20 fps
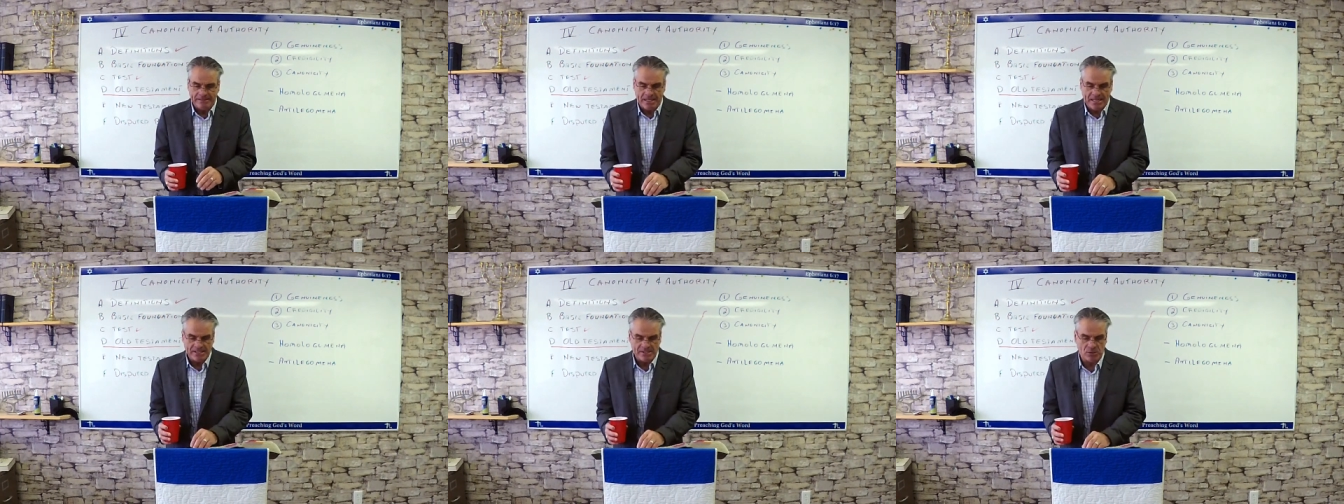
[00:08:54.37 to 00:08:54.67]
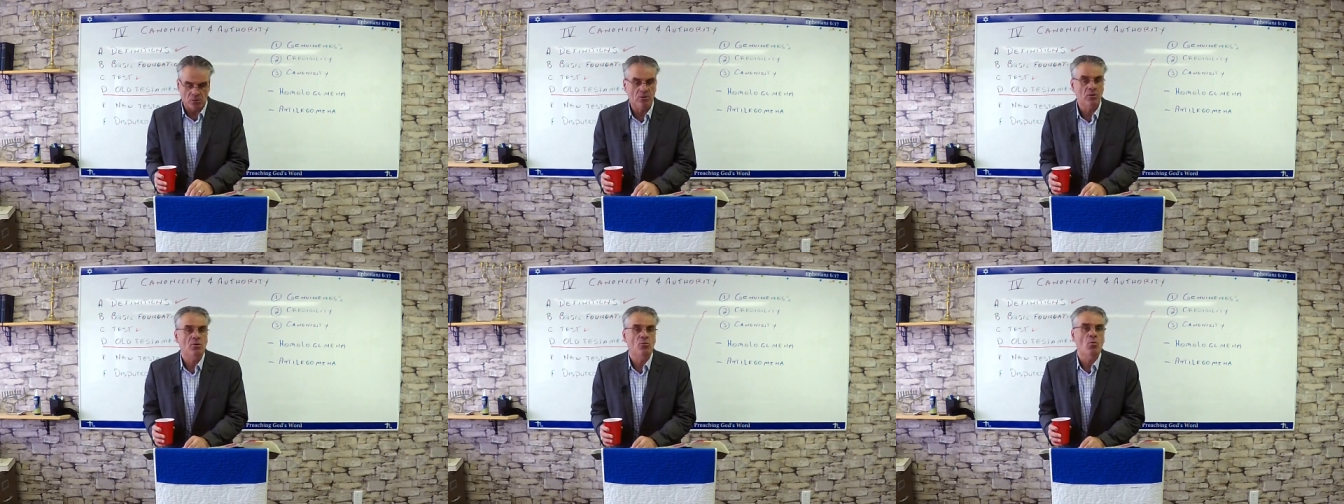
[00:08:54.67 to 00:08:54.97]

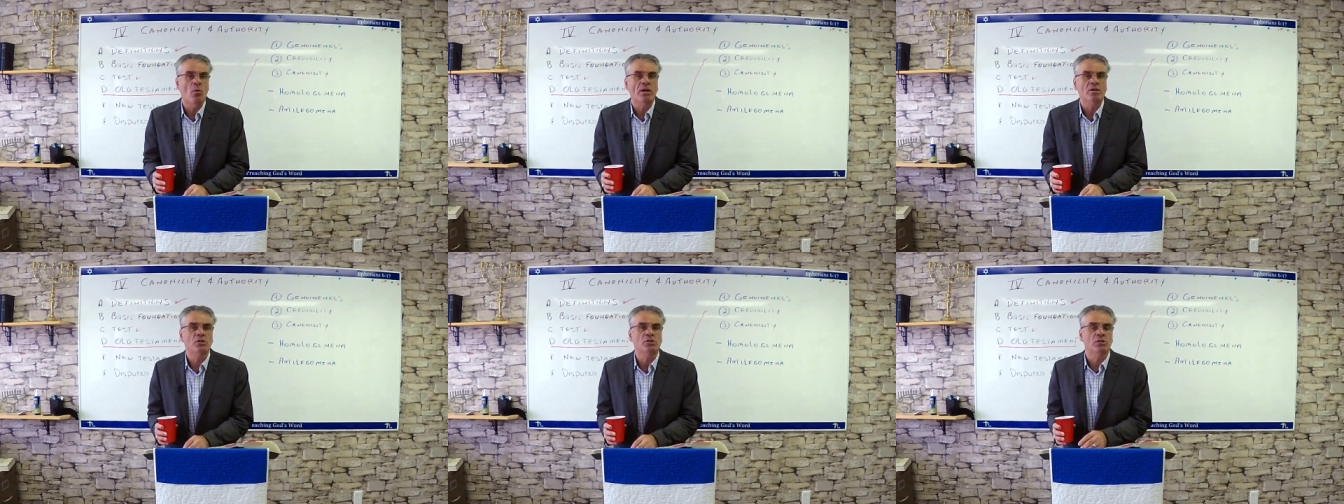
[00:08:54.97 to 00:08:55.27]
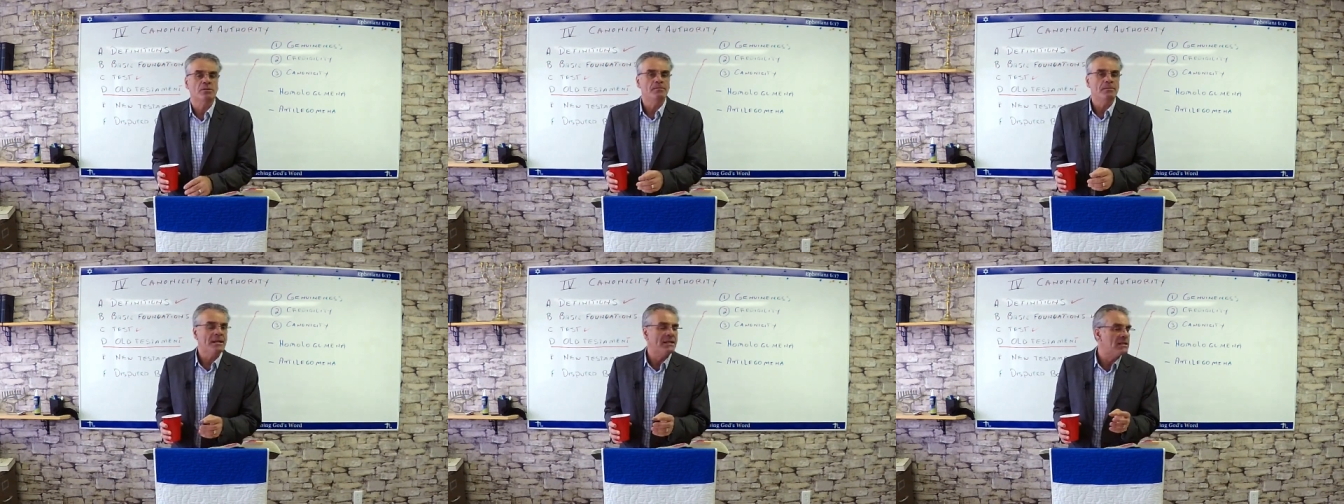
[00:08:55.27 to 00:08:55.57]
That's your
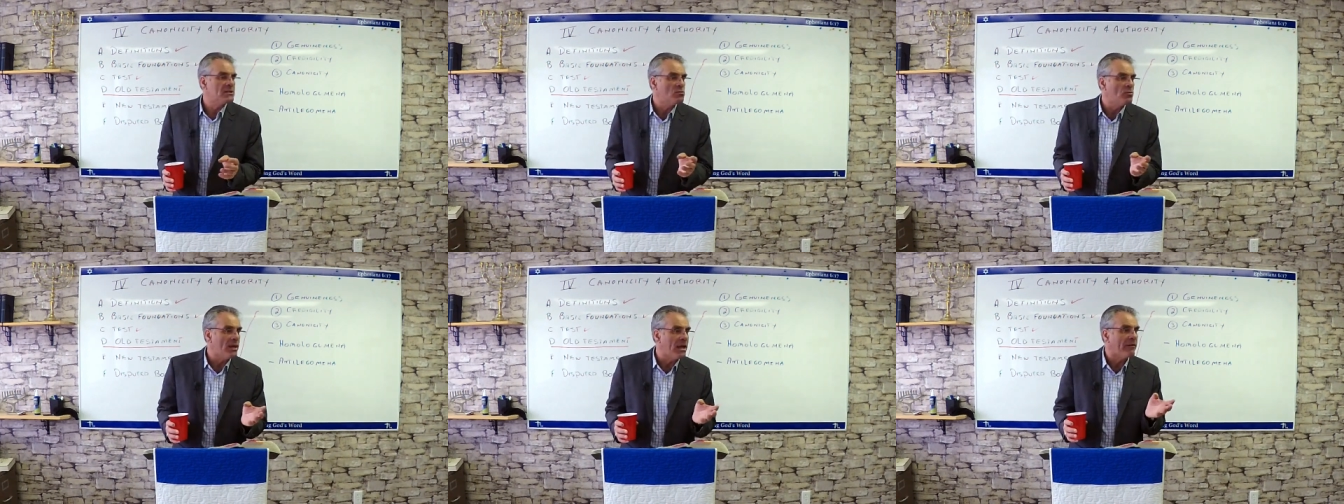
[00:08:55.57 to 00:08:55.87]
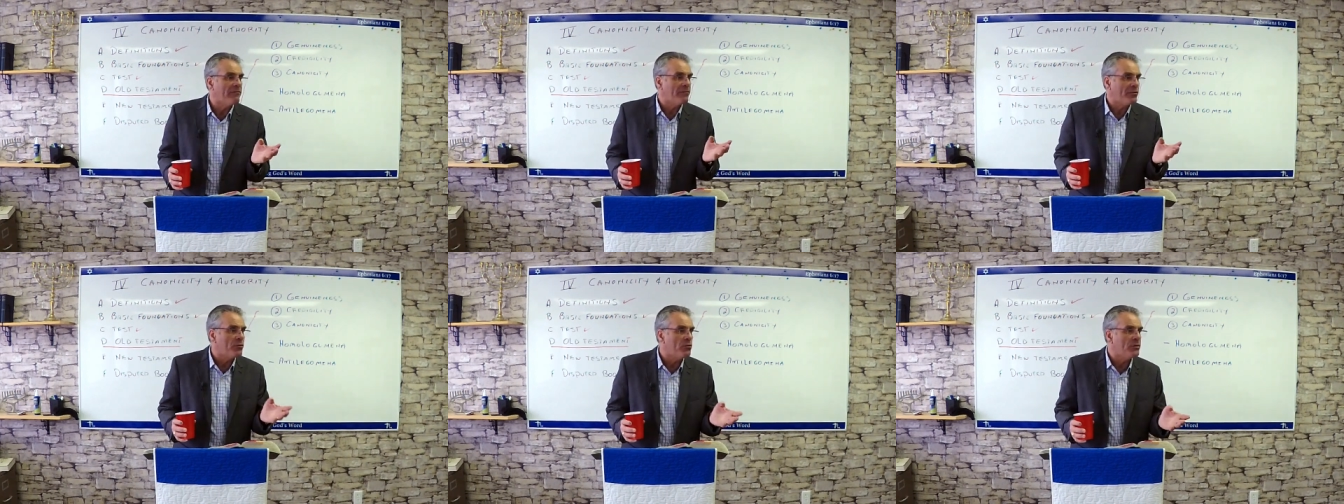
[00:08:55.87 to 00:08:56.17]
question because we
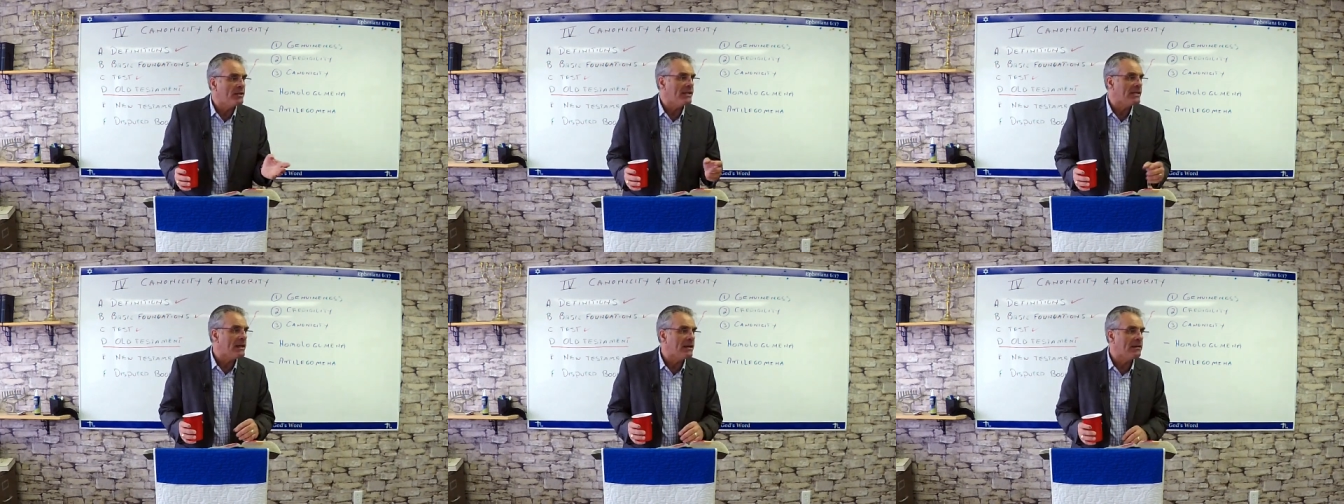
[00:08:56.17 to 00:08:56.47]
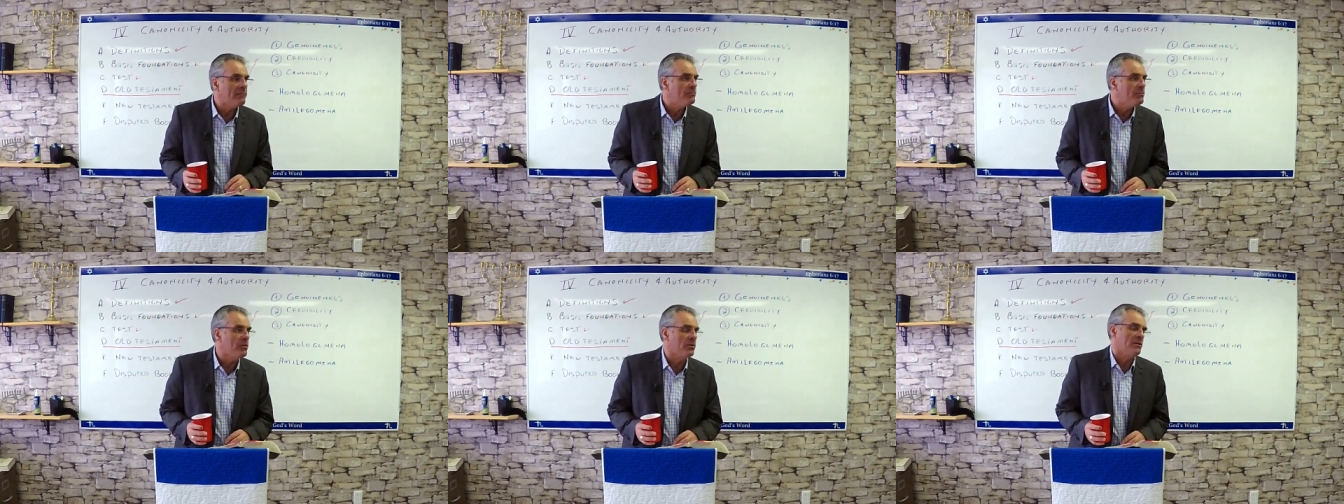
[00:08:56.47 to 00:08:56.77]
have
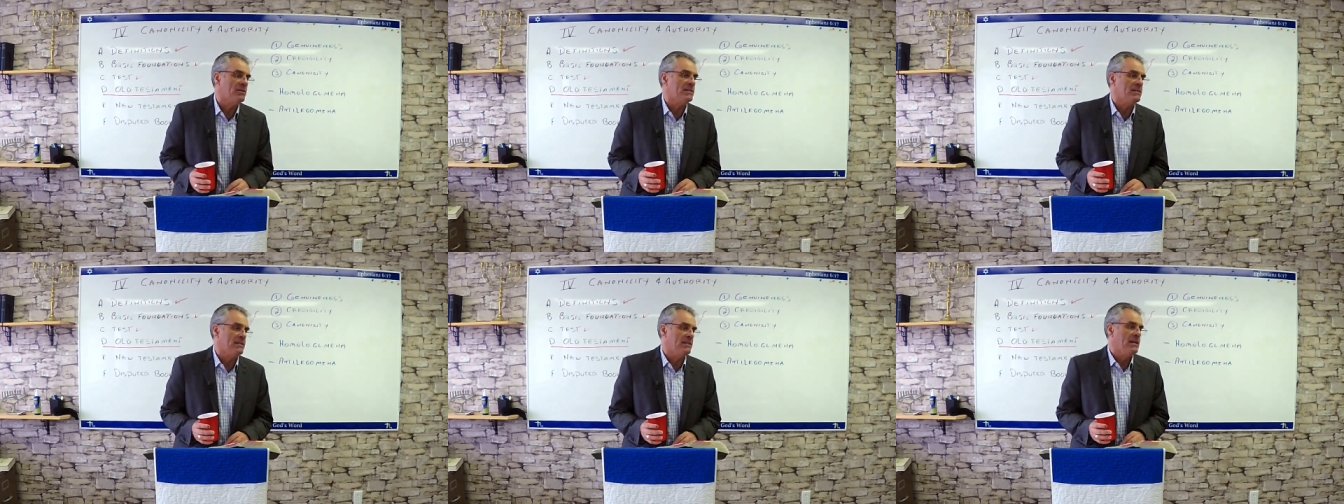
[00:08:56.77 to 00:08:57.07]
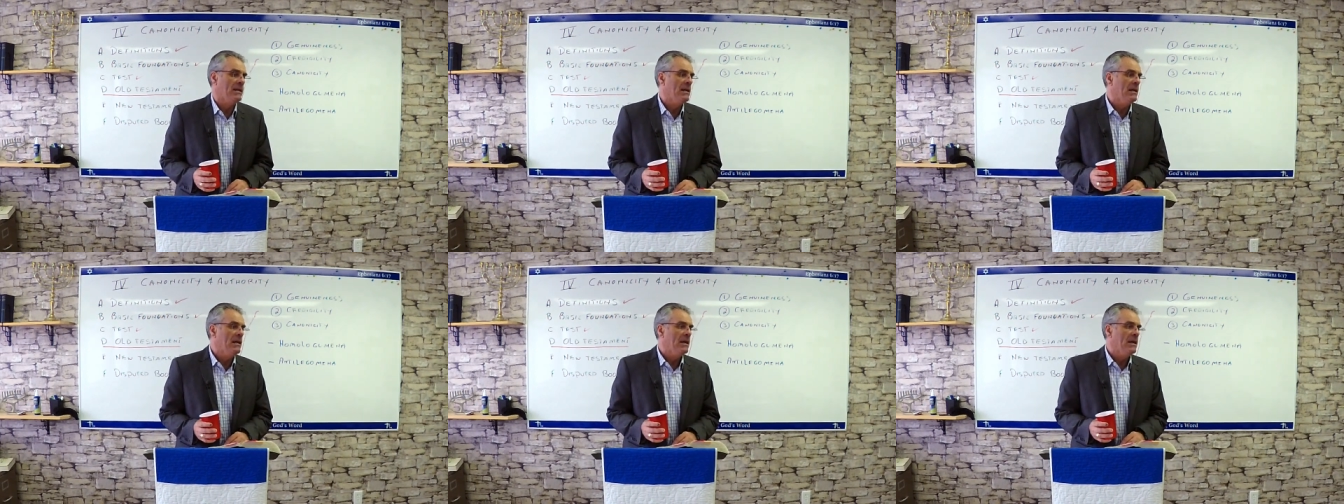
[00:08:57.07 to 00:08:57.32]
39 books.